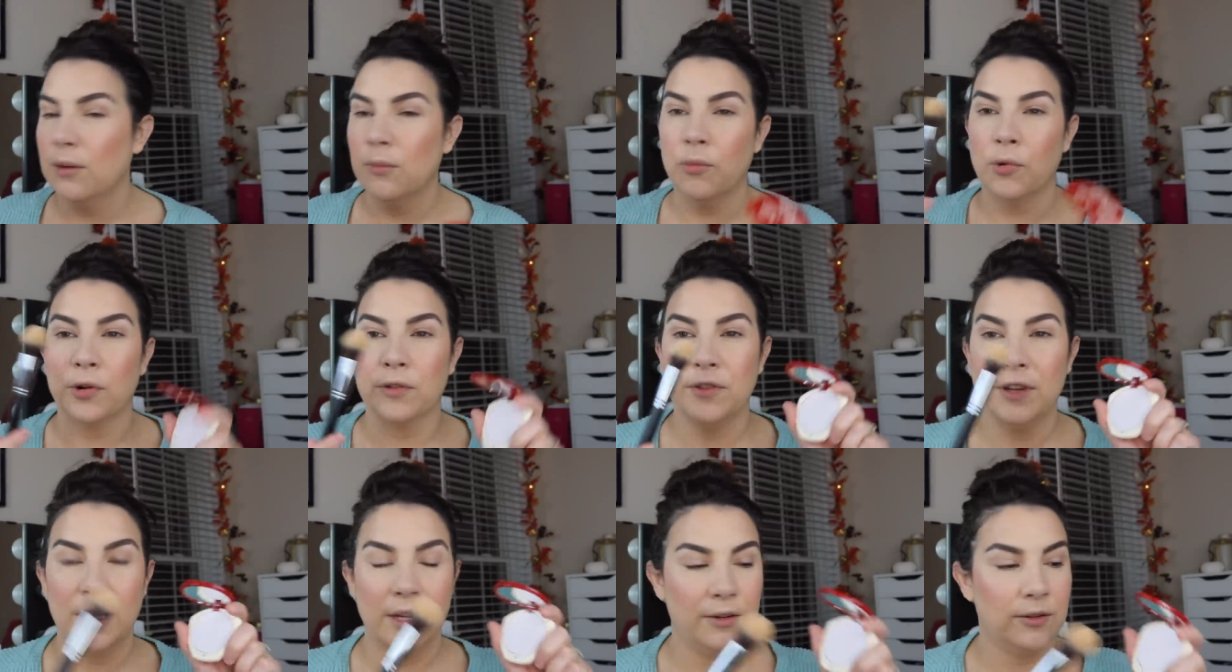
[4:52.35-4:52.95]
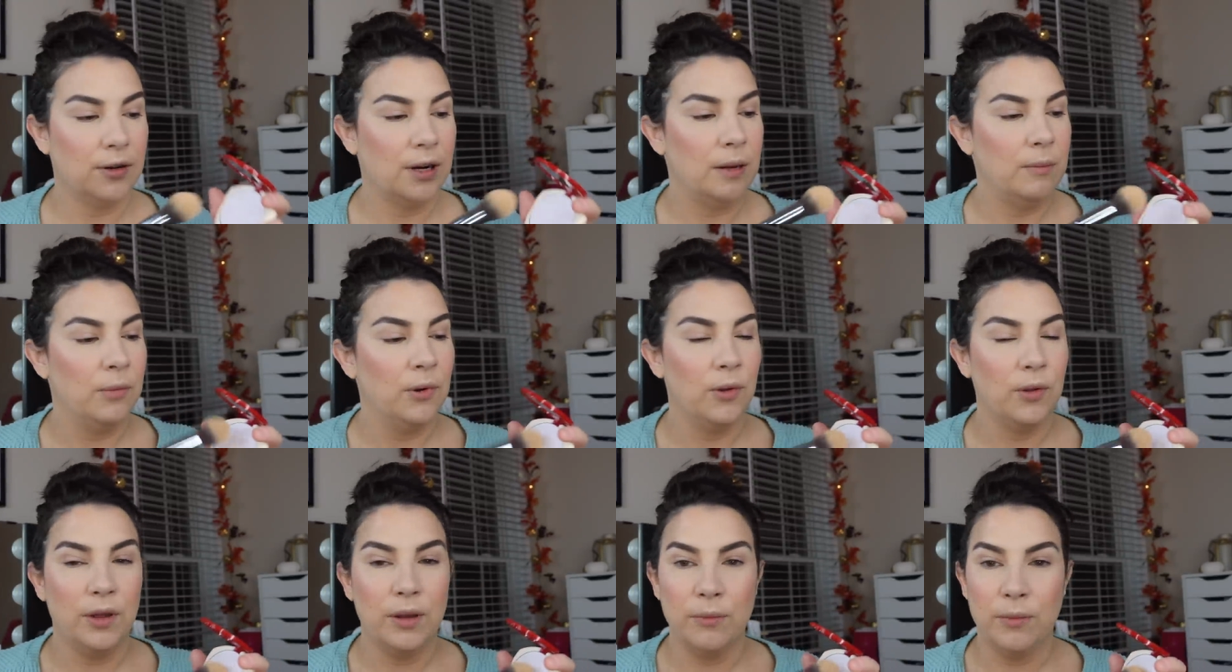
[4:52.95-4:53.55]
Morphe Under Eye
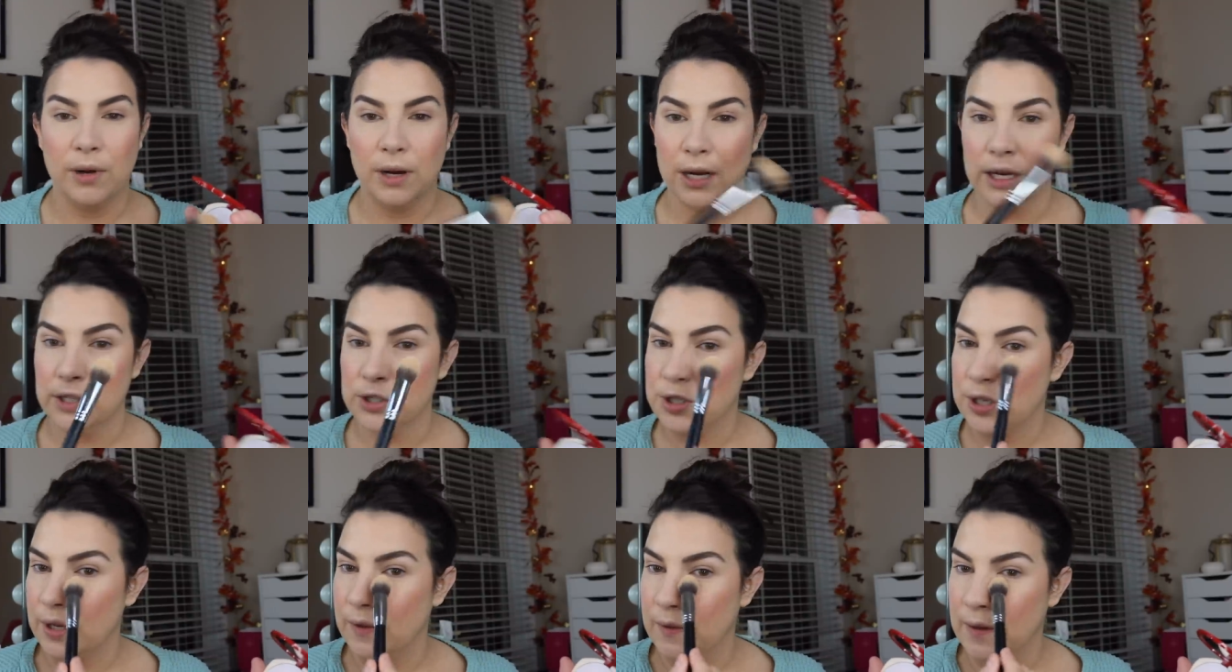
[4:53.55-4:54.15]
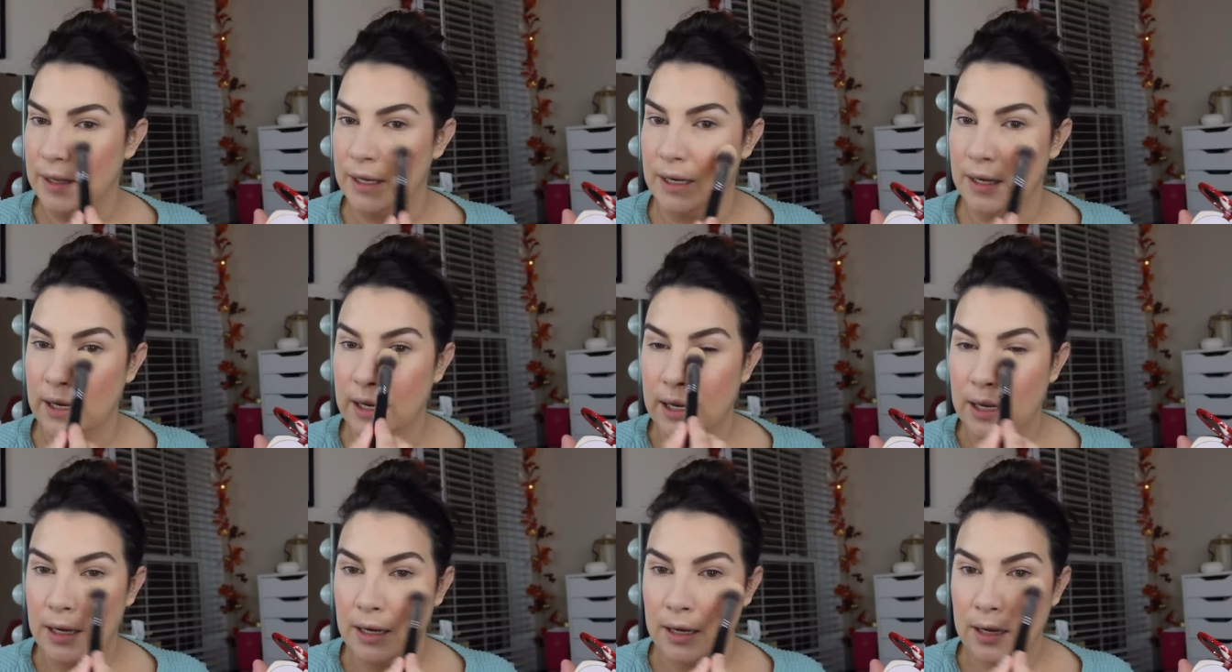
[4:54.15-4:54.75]
Bullet brush and then
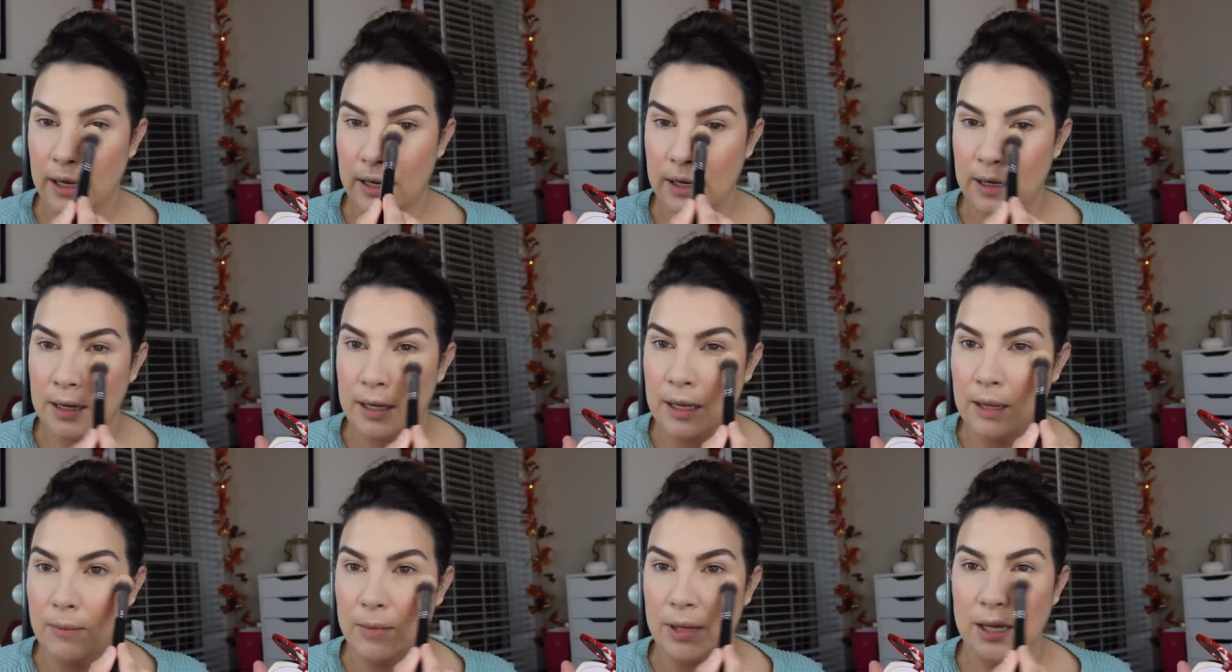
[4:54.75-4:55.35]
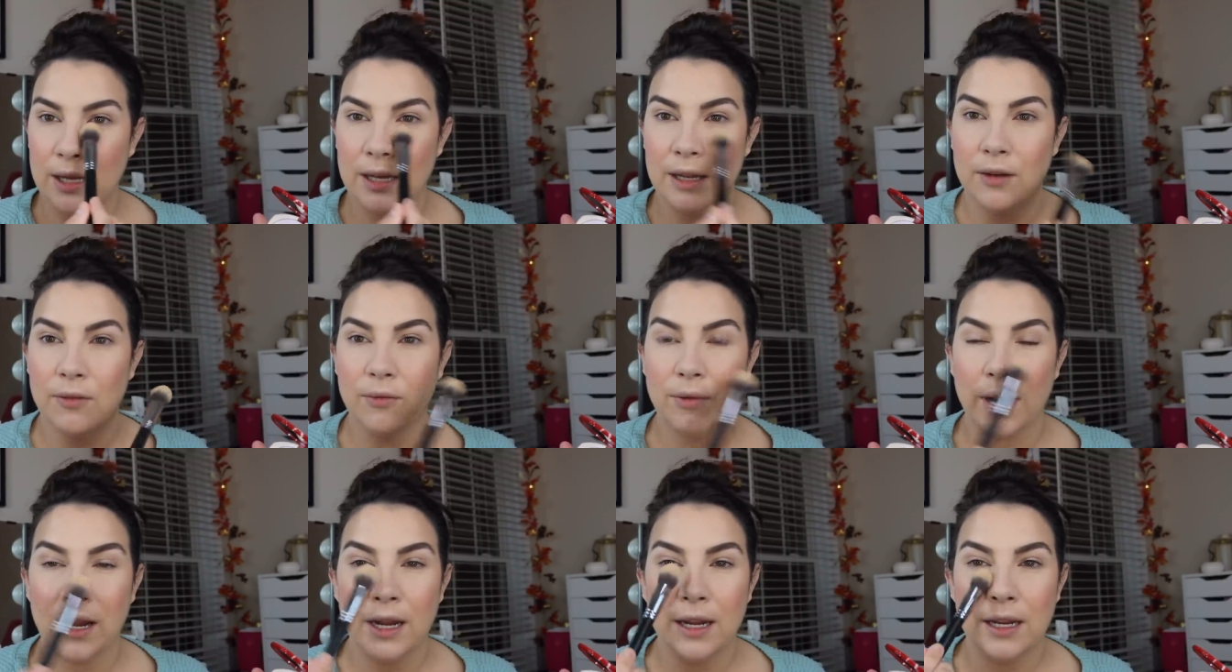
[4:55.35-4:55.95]
kind of coming in
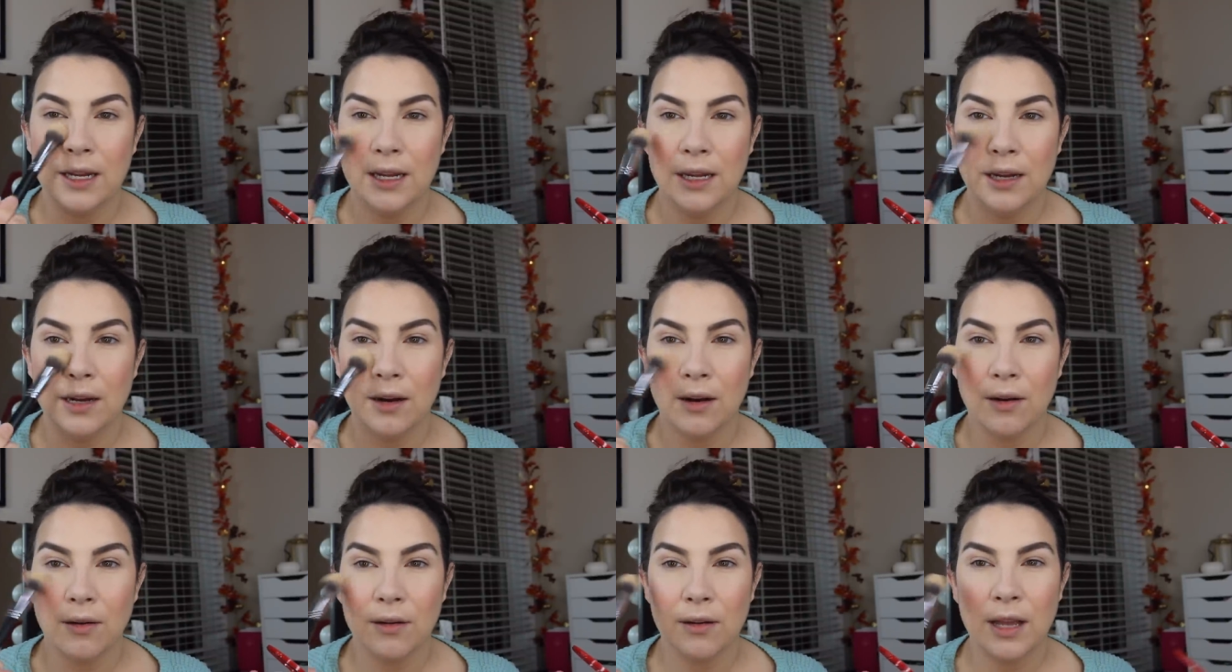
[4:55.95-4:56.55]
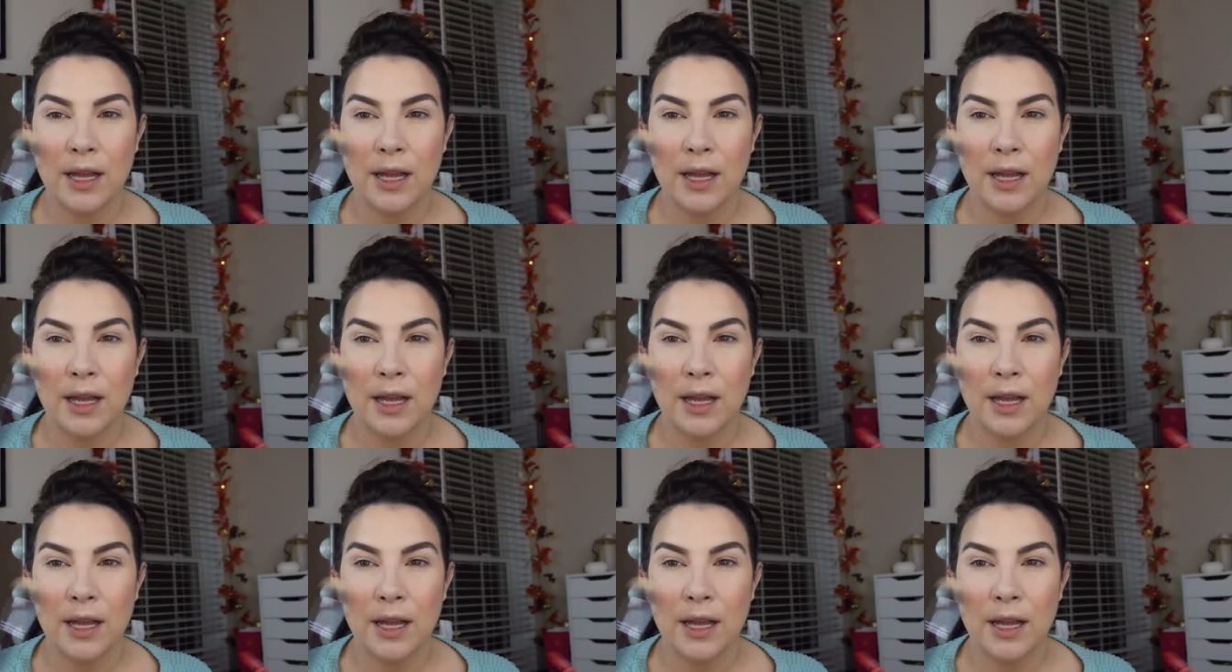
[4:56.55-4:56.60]
right here,